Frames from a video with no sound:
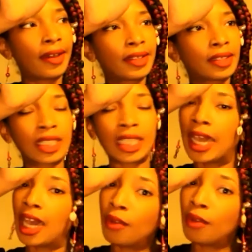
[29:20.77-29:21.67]

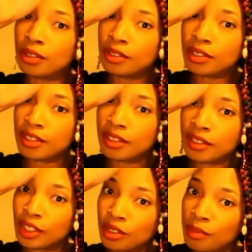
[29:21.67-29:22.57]
towels
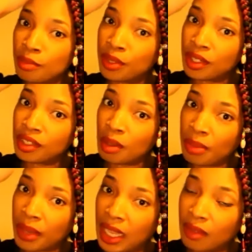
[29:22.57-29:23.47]
that you can put on your
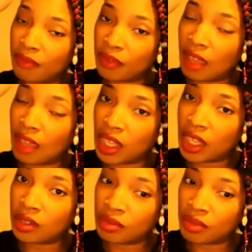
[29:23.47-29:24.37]
bike for that
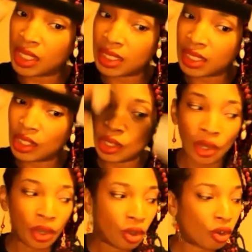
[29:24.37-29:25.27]
very reason,
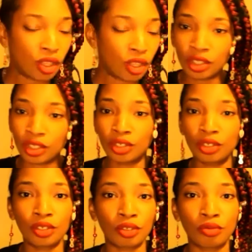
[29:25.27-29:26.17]
or you can just
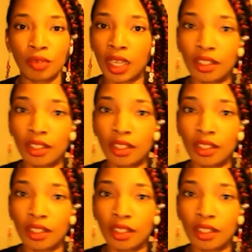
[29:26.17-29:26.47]
use a regular